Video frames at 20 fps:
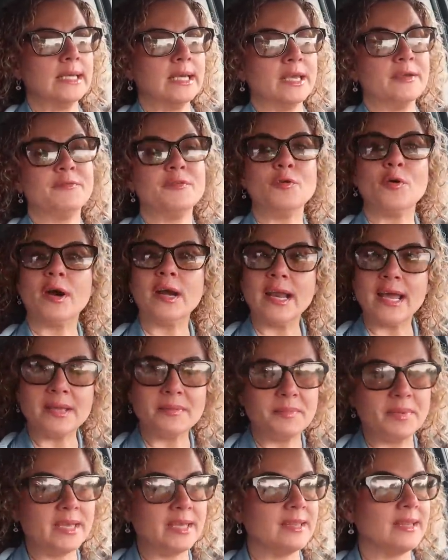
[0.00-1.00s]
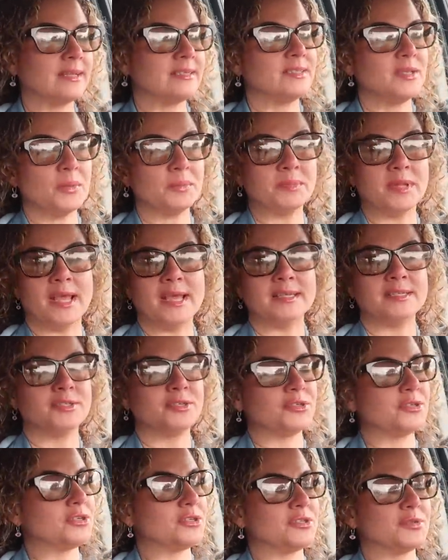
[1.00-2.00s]
if you are like me, that some days
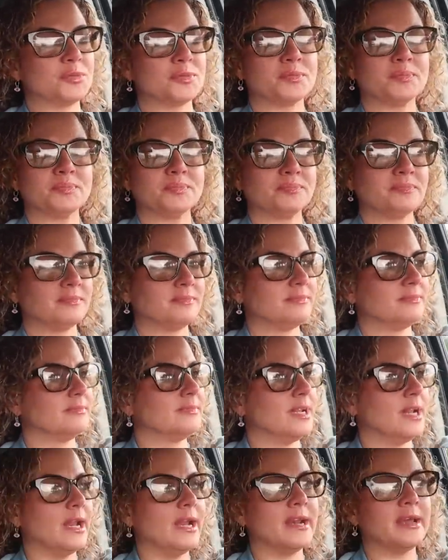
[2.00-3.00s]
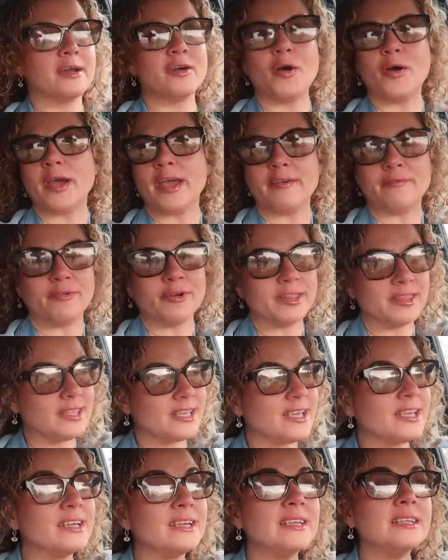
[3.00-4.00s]
you just let it go,
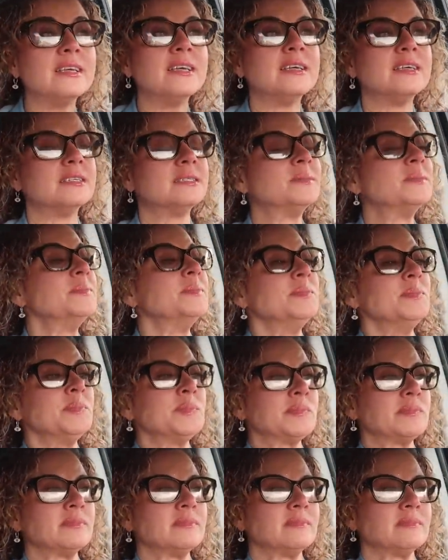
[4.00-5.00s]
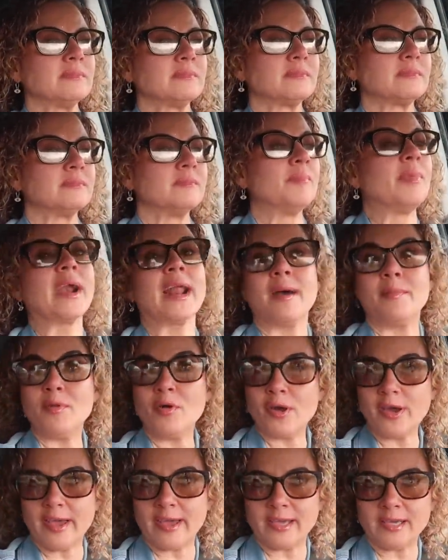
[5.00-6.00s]
everything. But I'm
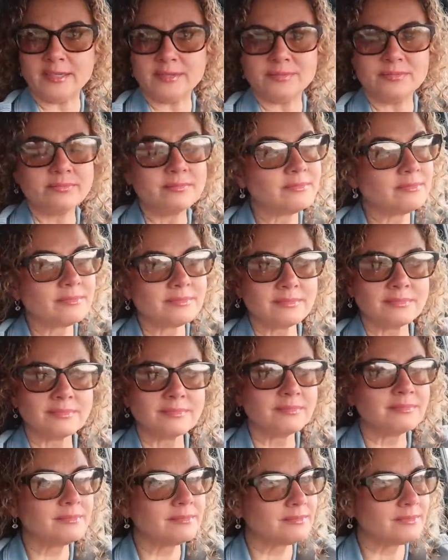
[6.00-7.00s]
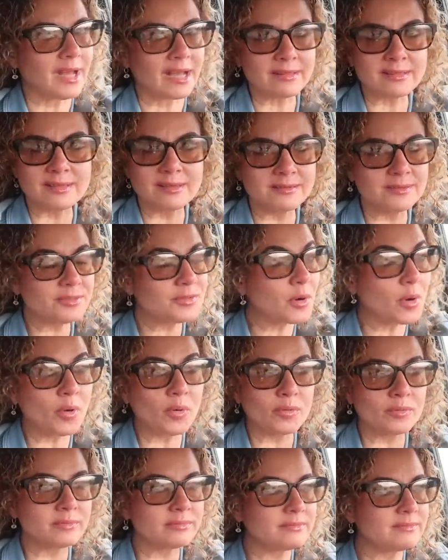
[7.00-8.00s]
okay, nothing
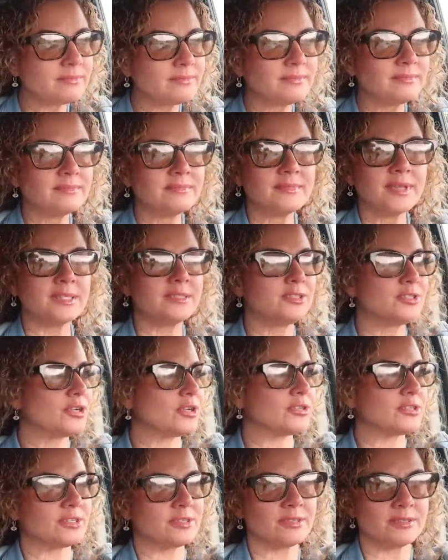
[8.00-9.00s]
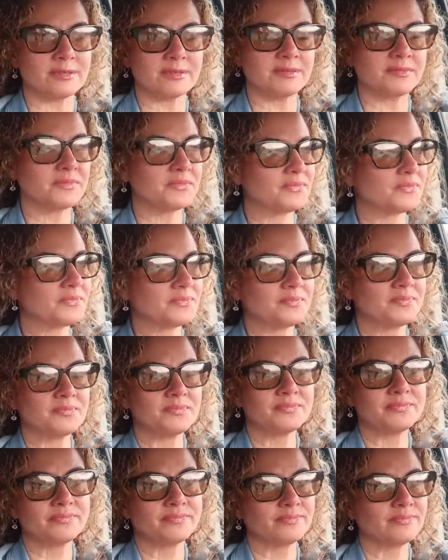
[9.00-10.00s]
wrong. It's just
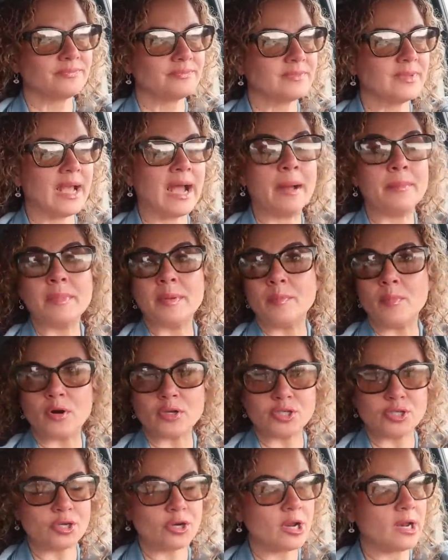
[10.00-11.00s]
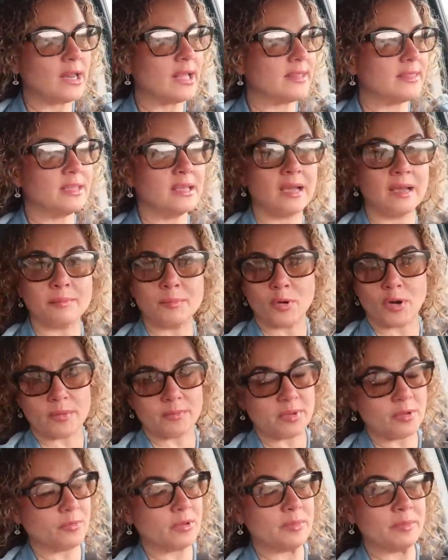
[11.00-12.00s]
I'm emotional. I think I'm gonna
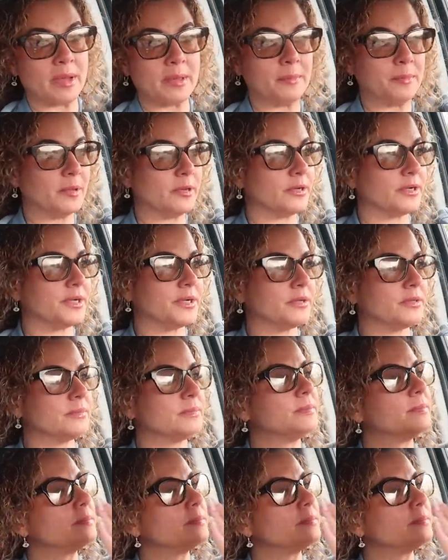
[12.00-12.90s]
be with my period